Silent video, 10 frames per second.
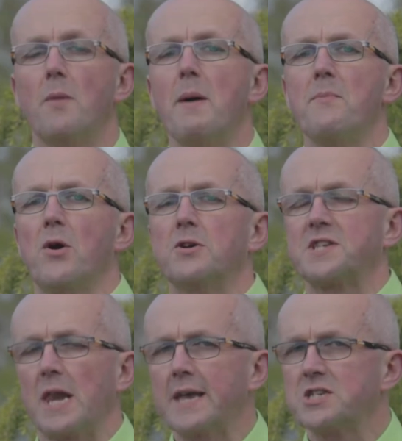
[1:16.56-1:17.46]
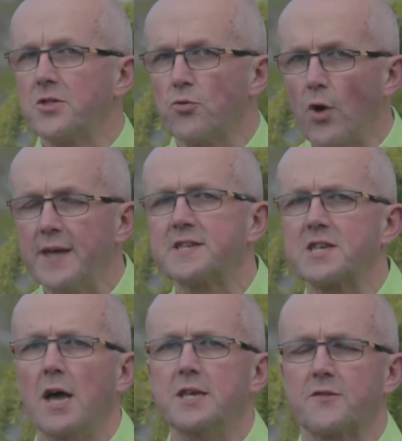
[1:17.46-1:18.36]
remember, selecting the right
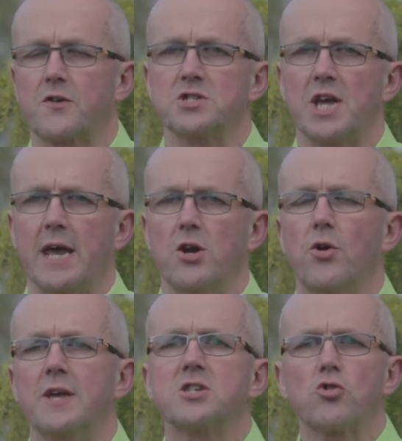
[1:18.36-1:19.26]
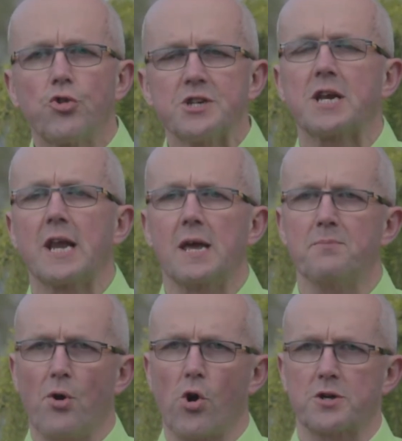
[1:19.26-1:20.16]
size of container is critically
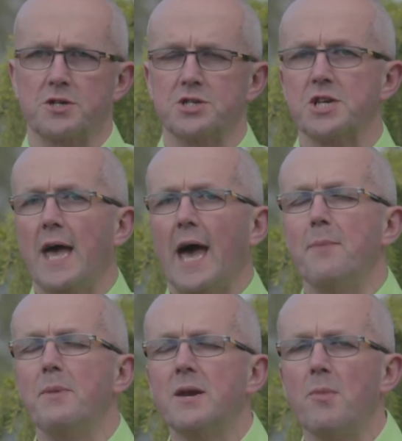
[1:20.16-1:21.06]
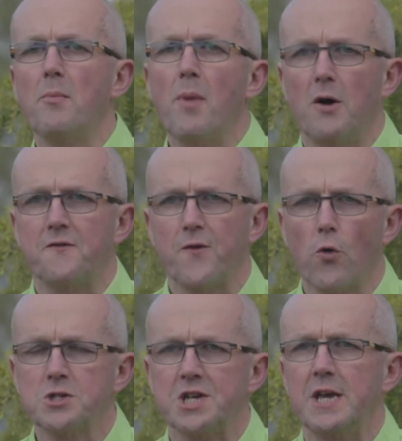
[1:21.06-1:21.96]
important. A minimum of
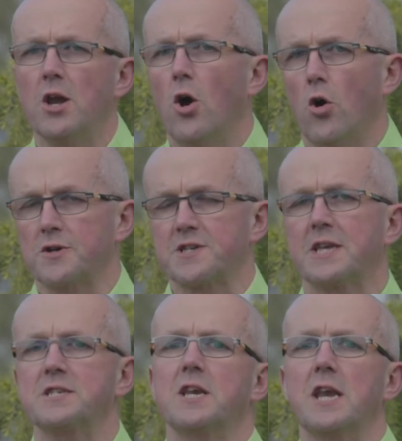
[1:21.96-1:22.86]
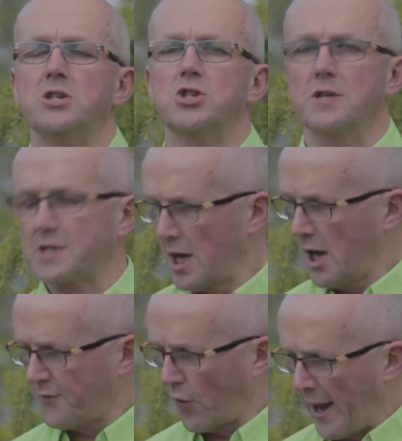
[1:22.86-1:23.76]
14 or 16 inches
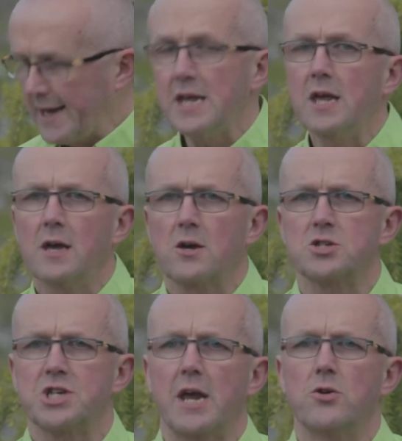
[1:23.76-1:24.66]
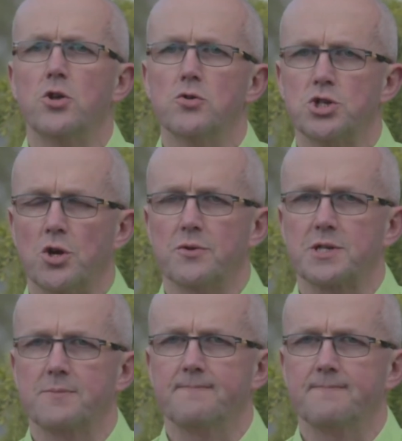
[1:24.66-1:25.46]
for any container you choose.